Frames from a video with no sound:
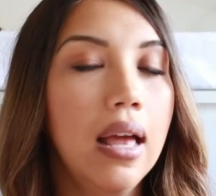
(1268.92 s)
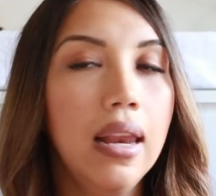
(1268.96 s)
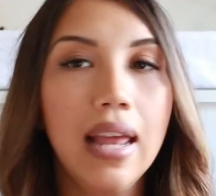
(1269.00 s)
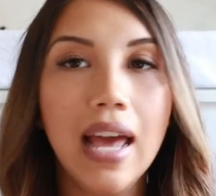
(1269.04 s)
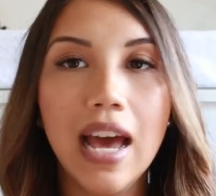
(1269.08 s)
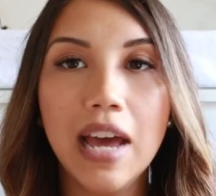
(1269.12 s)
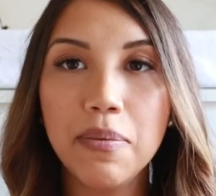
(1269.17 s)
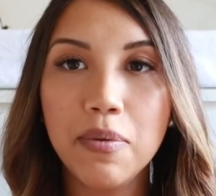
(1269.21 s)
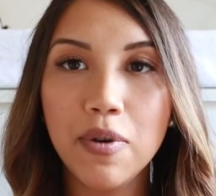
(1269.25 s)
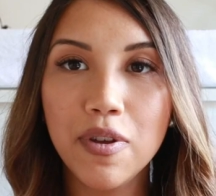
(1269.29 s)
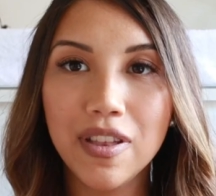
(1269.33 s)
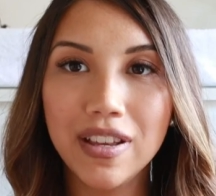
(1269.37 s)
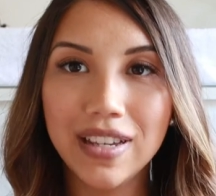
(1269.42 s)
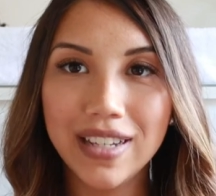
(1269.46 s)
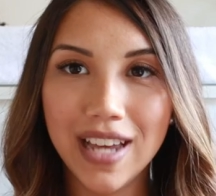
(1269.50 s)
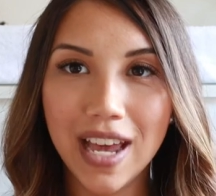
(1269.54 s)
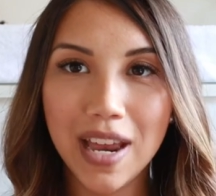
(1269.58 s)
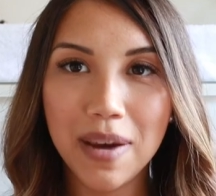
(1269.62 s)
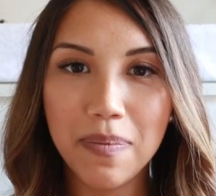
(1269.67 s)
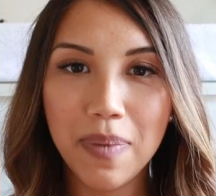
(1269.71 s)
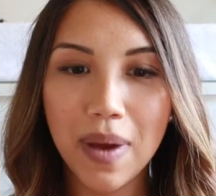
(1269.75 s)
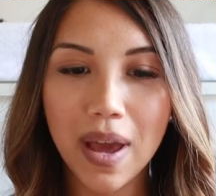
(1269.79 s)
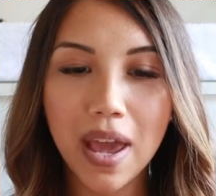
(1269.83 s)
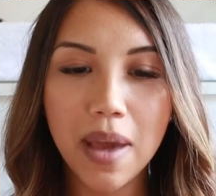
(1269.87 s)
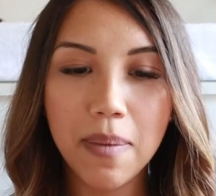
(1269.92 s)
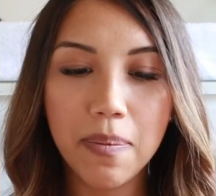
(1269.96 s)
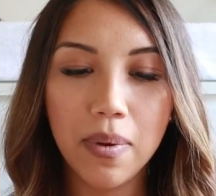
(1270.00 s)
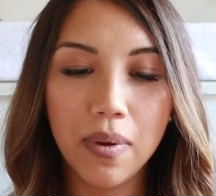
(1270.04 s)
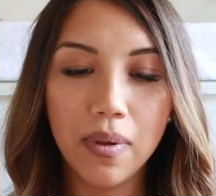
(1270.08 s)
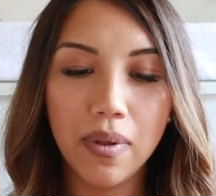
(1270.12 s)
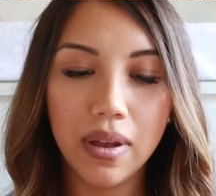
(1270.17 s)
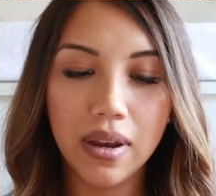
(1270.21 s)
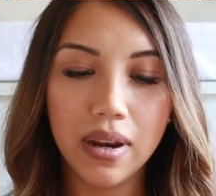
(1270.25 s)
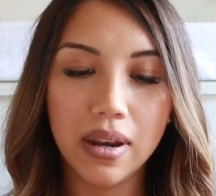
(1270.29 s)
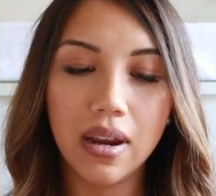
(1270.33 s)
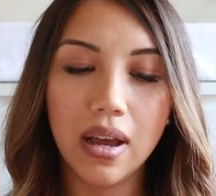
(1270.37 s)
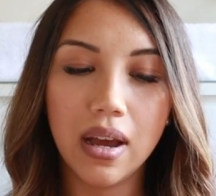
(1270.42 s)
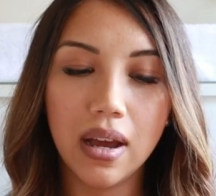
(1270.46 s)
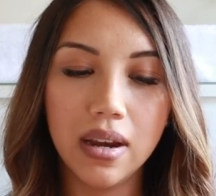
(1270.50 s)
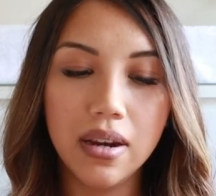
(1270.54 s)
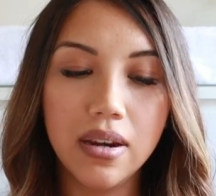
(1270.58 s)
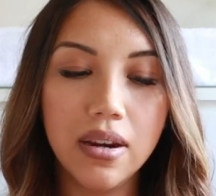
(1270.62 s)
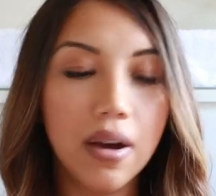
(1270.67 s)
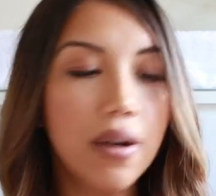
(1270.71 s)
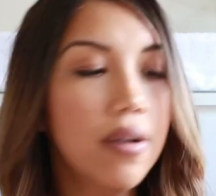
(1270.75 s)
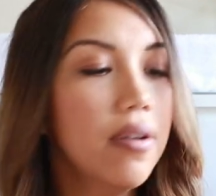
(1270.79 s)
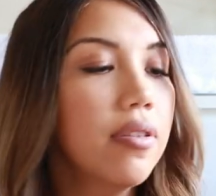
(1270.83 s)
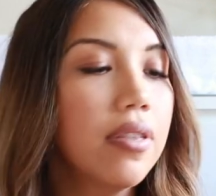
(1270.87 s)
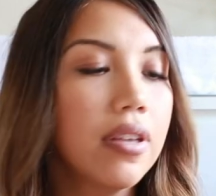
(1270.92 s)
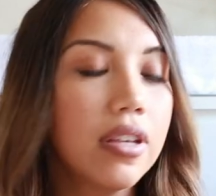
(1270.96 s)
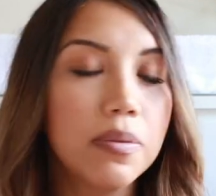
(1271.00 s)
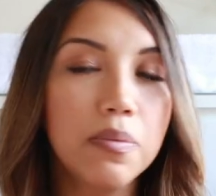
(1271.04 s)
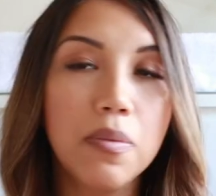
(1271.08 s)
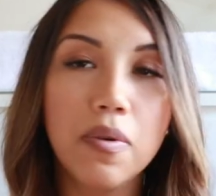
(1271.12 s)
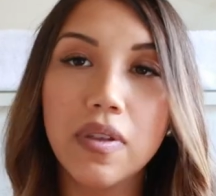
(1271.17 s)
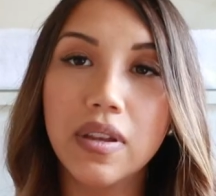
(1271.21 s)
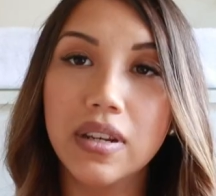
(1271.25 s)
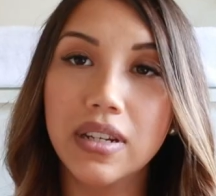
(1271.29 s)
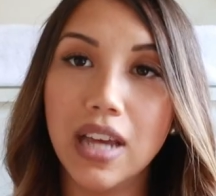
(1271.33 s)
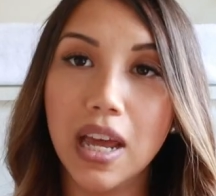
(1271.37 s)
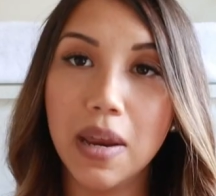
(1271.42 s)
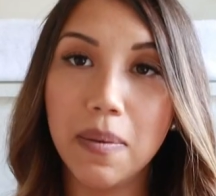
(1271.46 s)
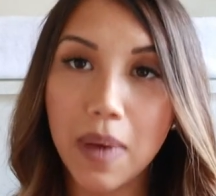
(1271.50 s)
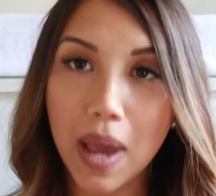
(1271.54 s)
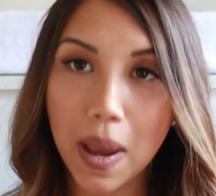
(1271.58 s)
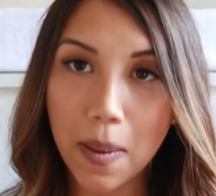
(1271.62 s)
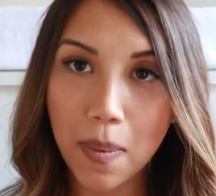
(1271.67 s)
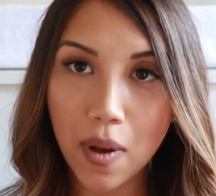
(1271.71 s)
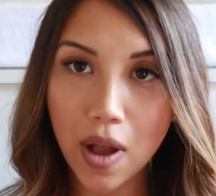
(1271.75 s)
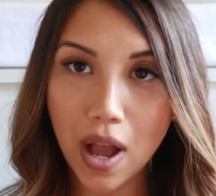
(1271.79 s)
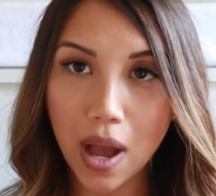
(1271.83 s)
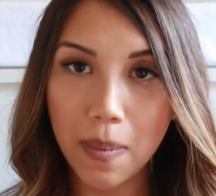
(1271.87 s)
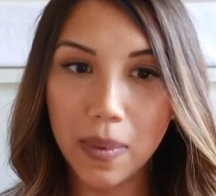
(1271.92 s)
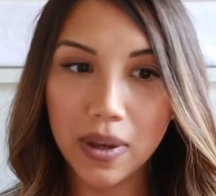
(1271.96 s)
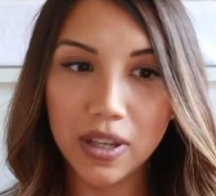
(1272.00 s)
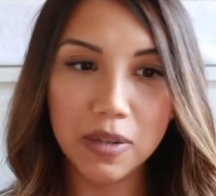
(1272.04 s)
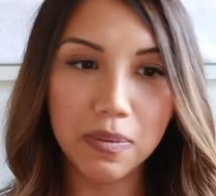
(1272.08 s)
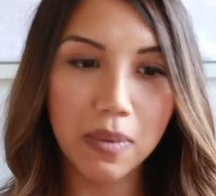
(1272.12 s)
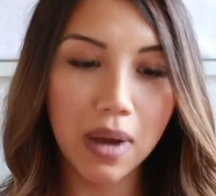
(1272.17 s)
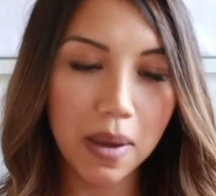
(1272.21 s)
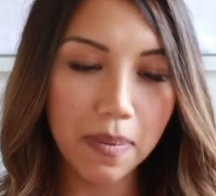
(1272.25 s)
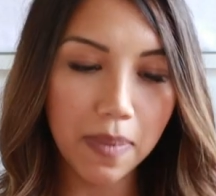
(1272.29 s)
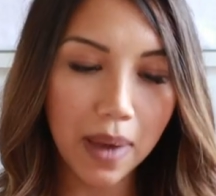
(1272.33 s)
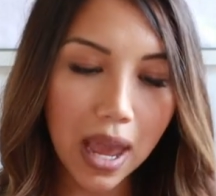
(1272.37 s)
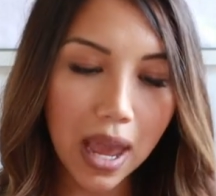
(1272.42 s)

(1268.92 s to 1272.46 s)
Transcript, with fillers: allowed more than ten people, and I know there's more than ten people coming to my